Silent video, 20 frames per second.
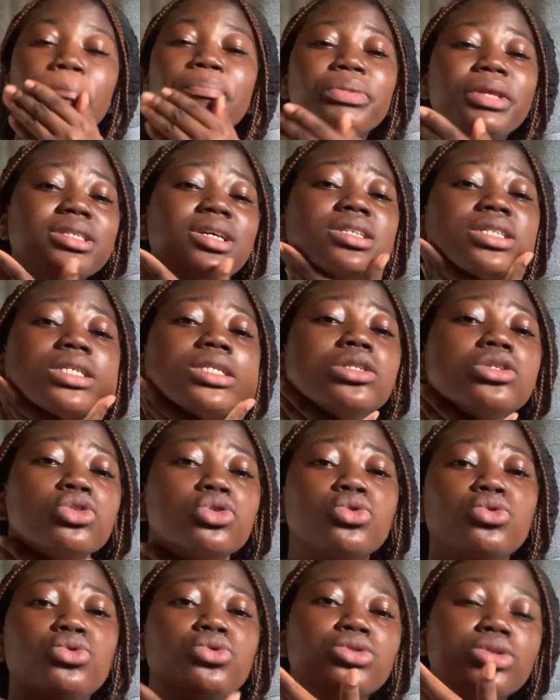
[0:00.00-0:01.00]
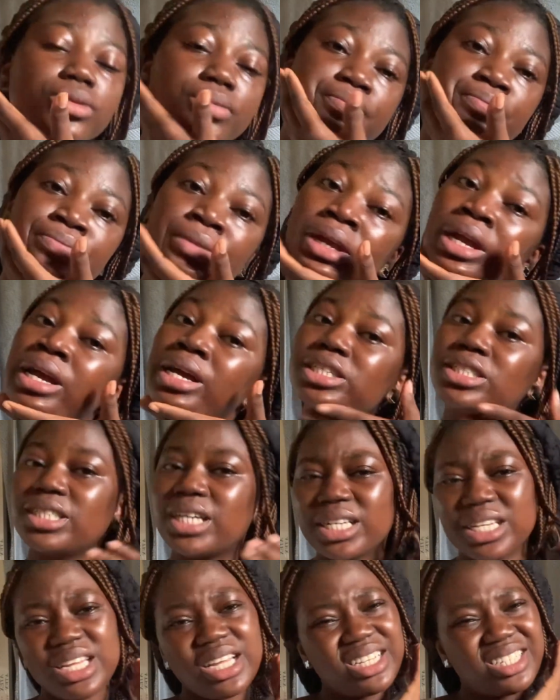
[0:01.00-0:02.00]
Tessa's skin is so good. She
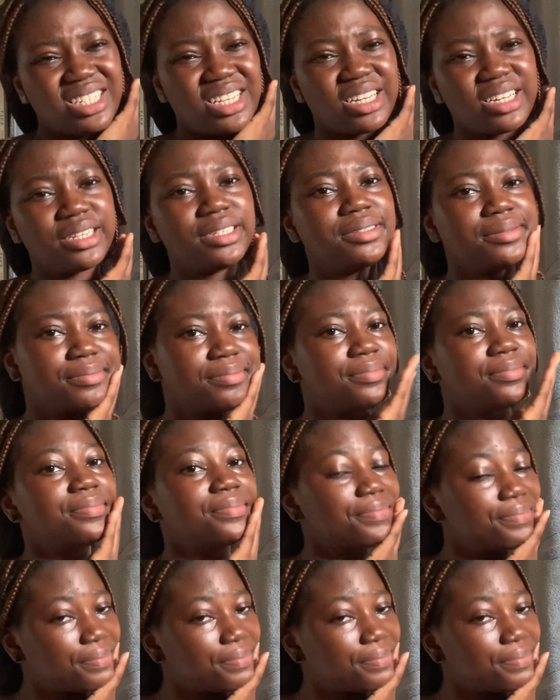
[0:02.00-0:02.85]
had years at me.